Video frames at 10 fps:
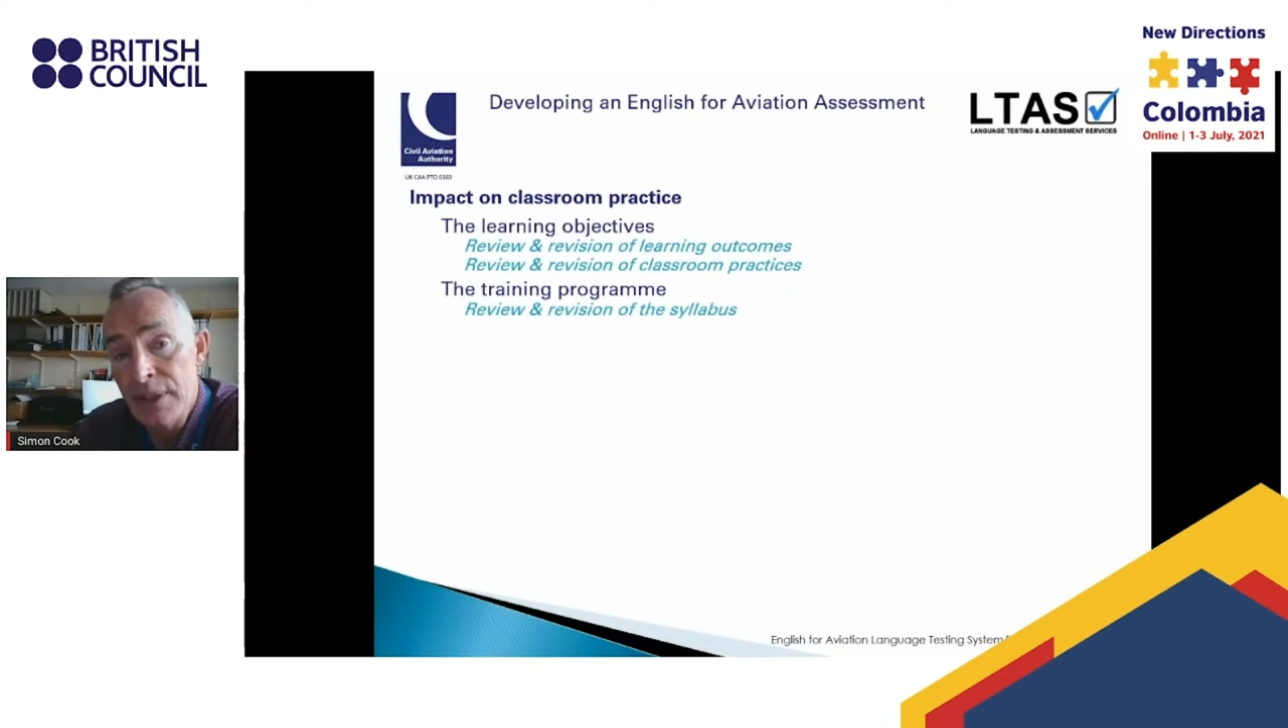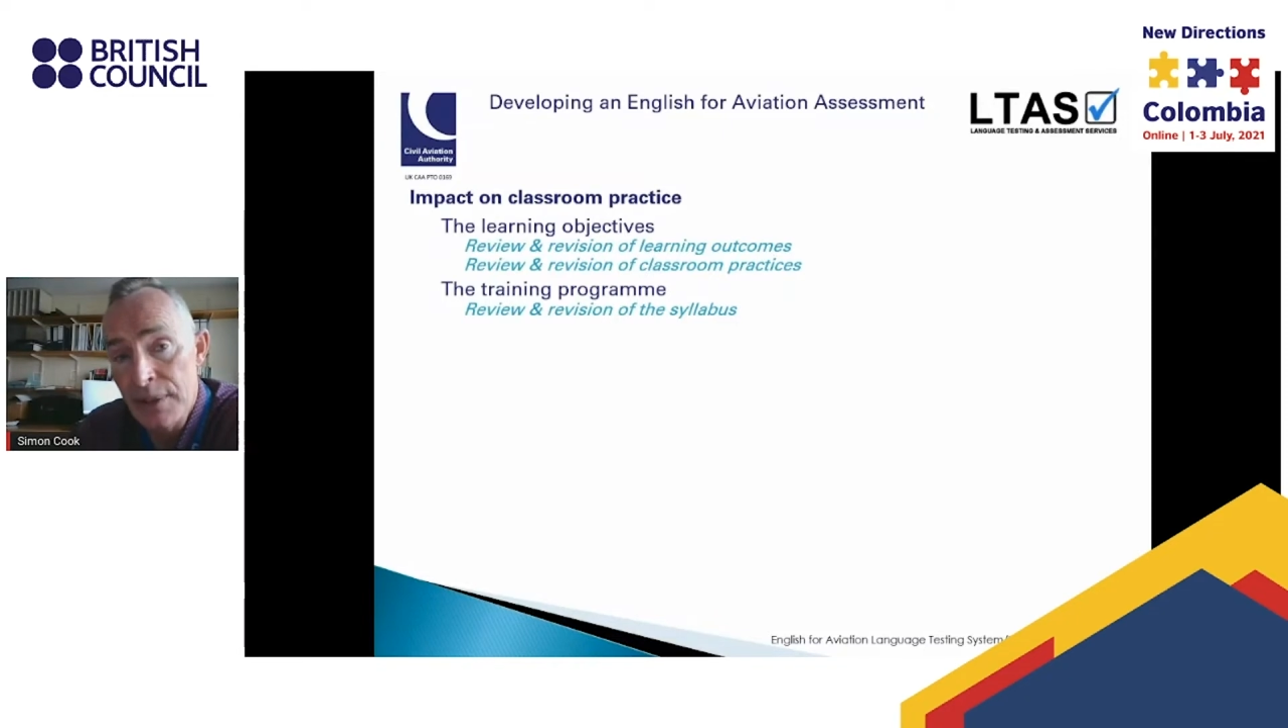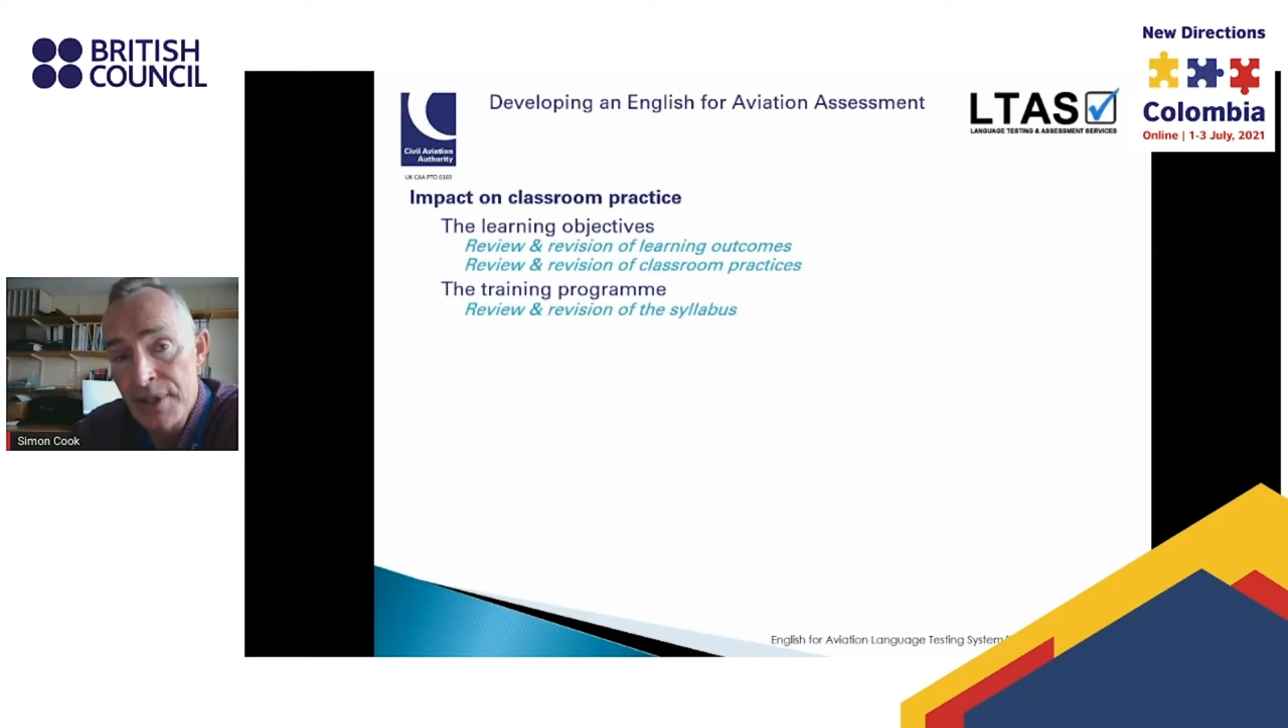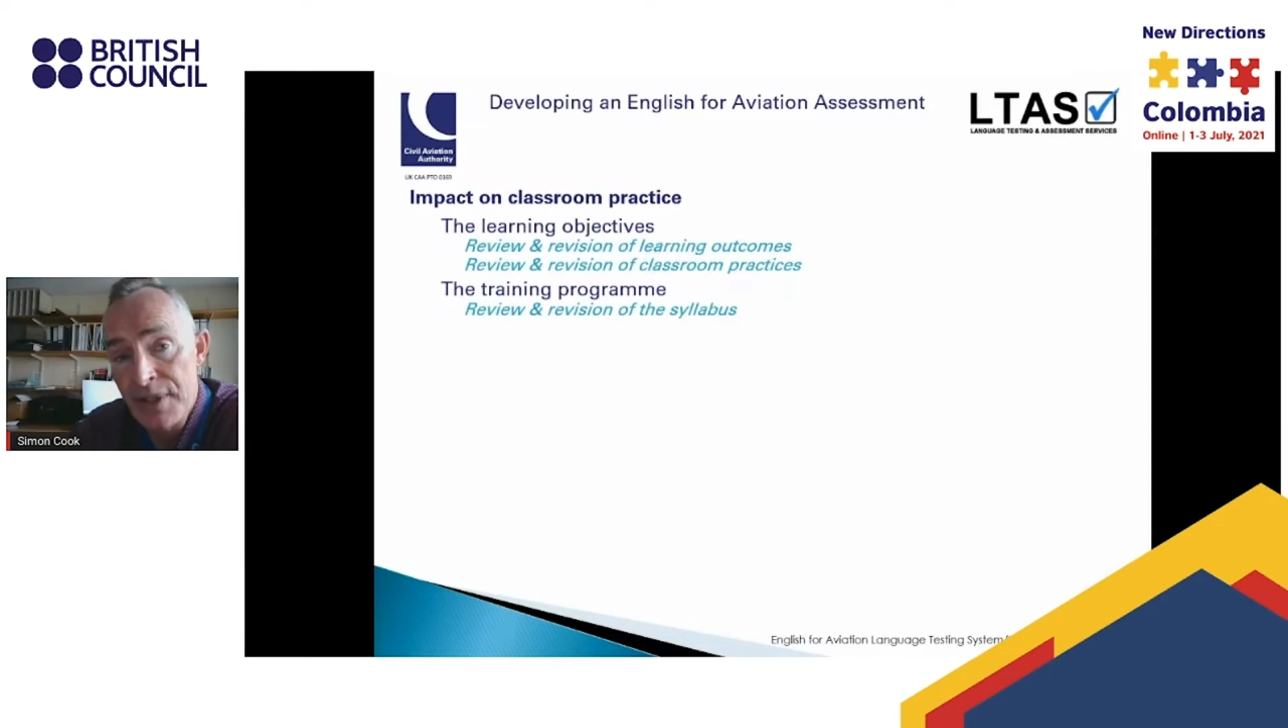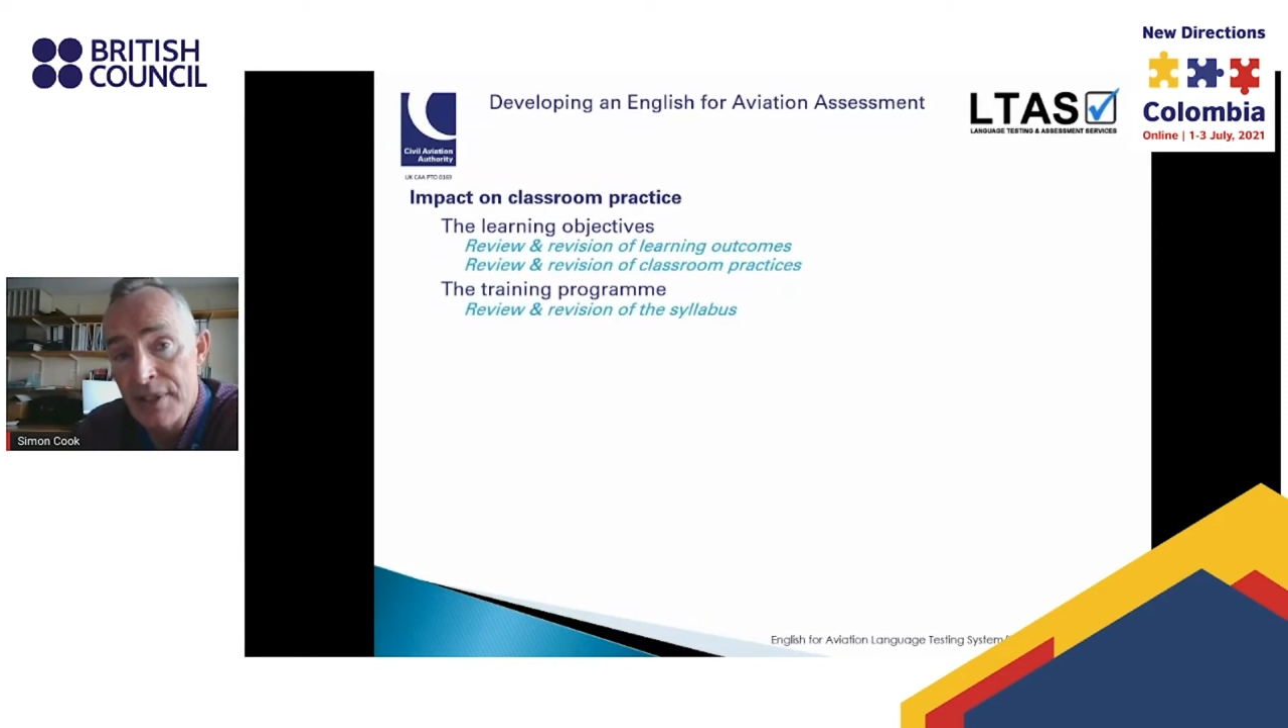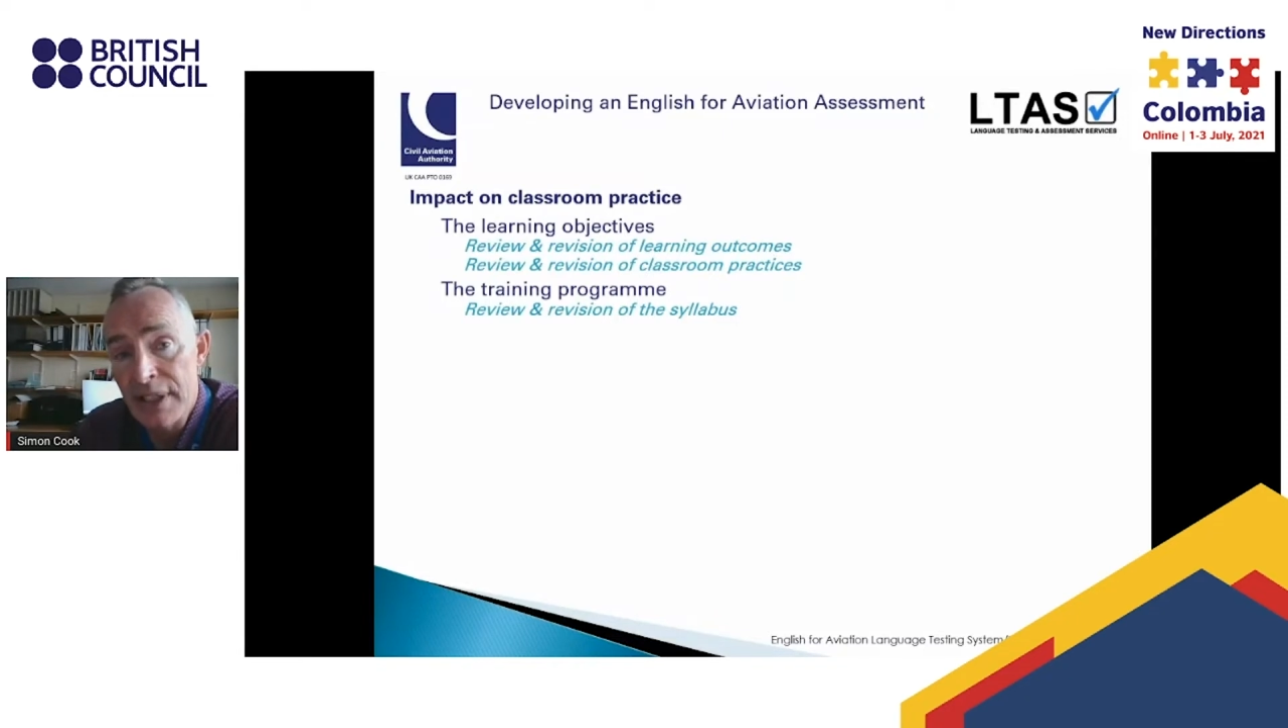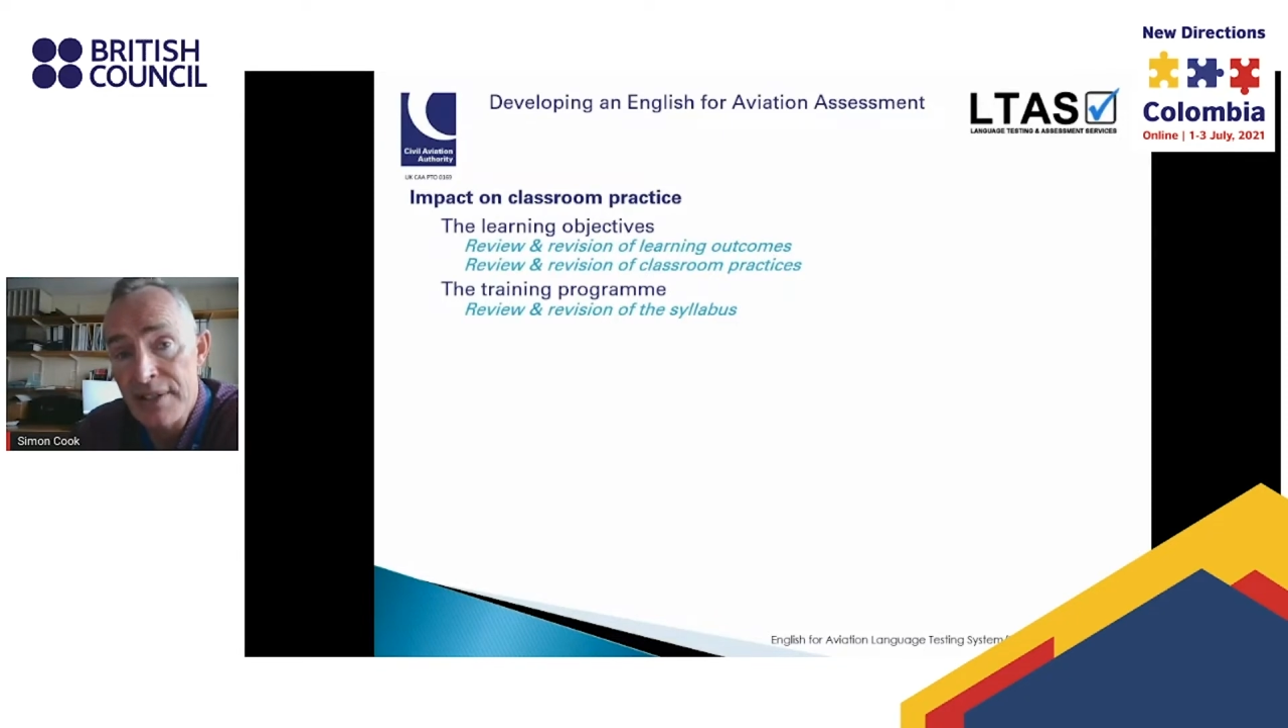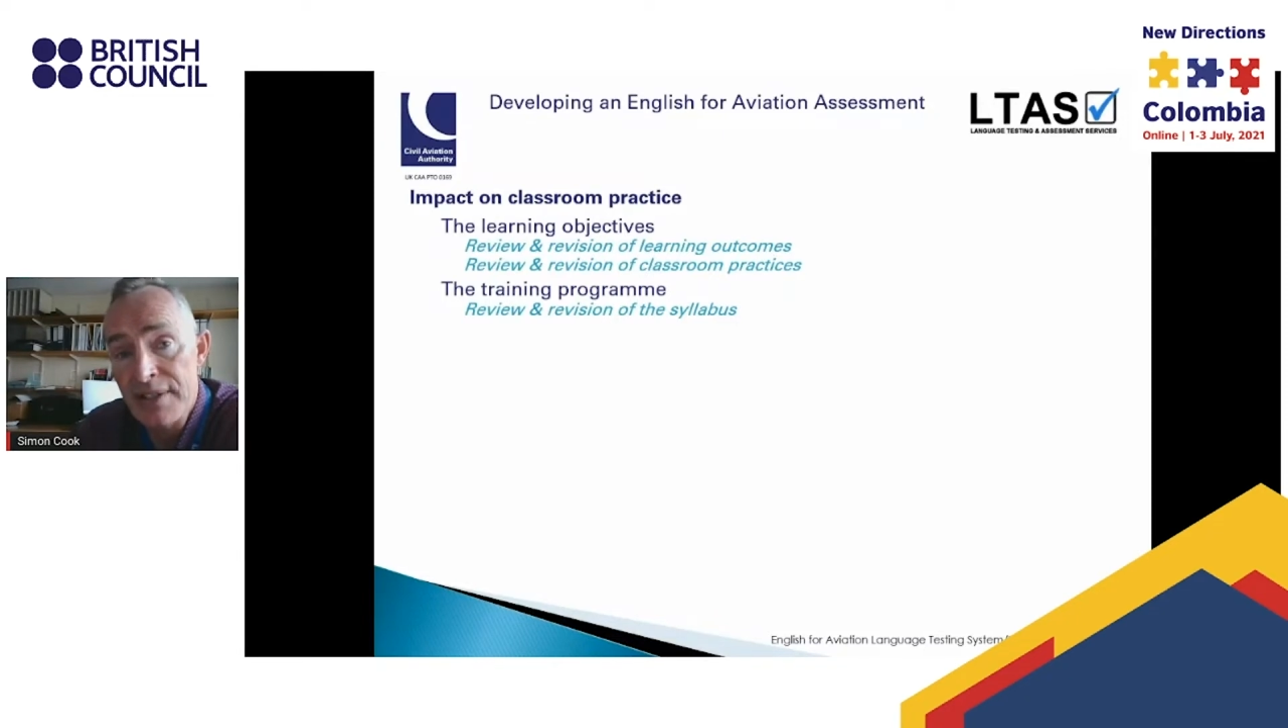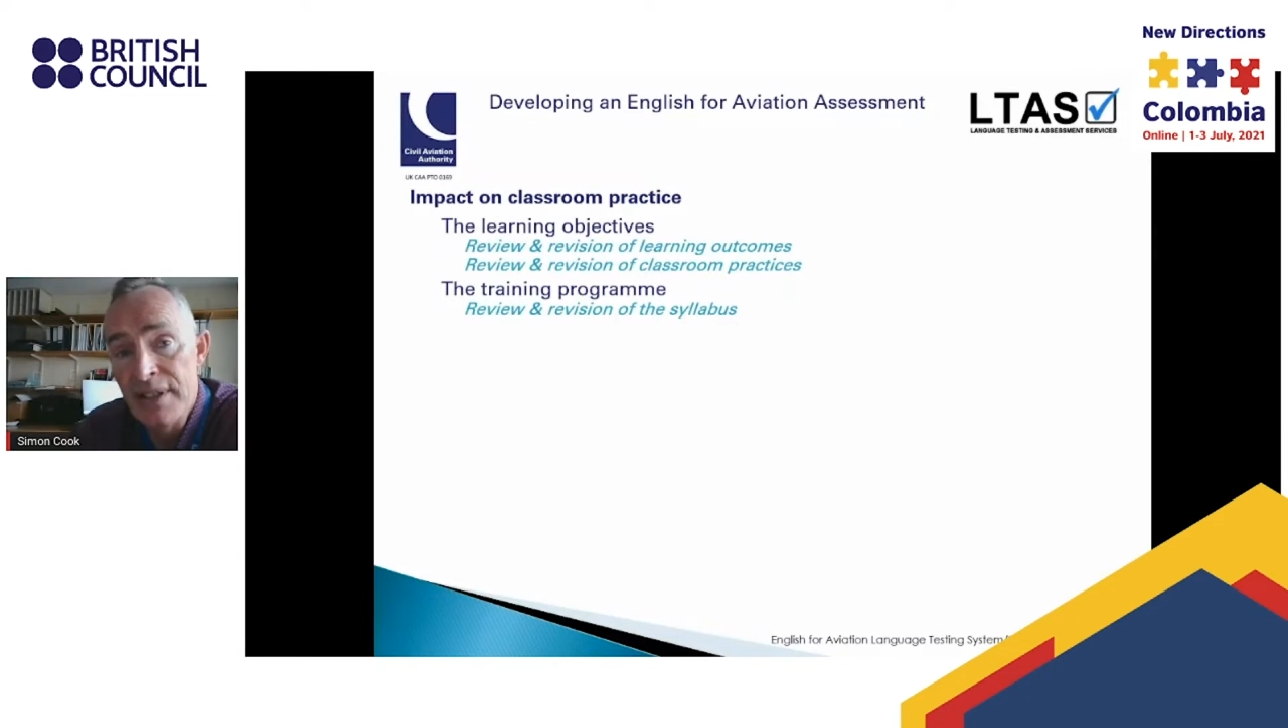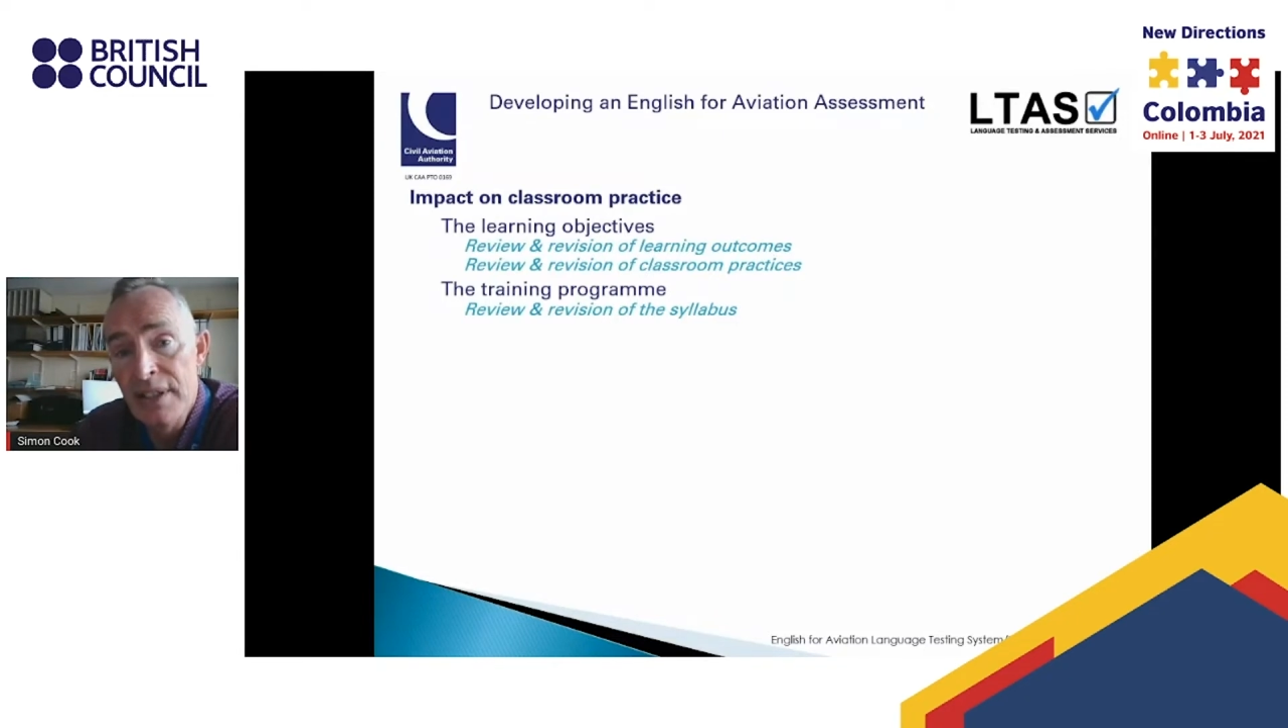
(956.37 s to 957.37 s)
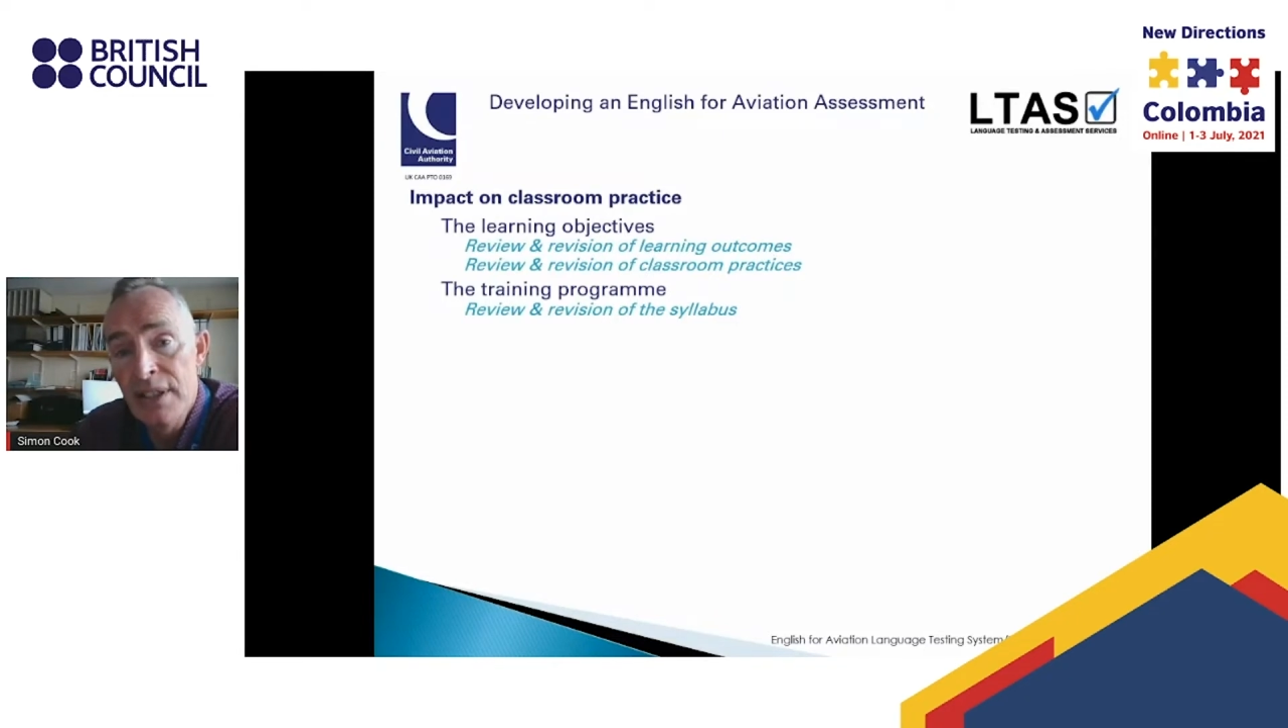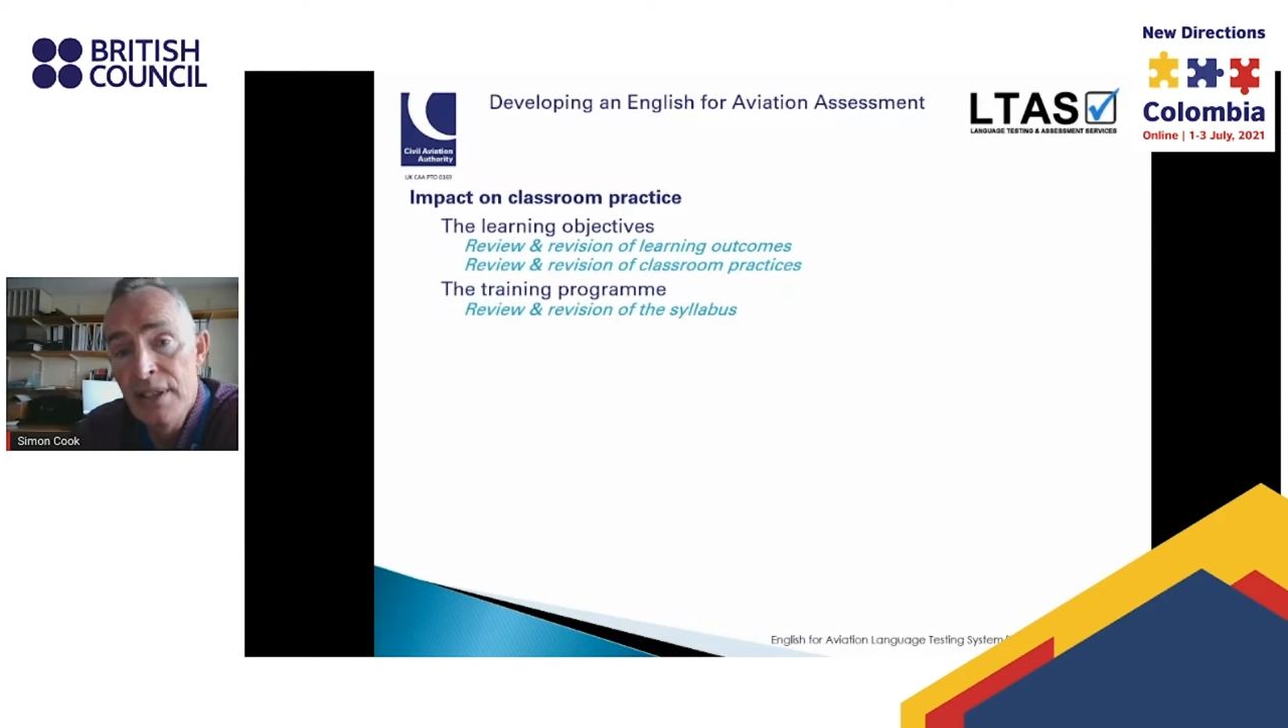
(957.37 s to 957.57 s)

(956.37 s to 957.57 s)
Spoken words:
constructs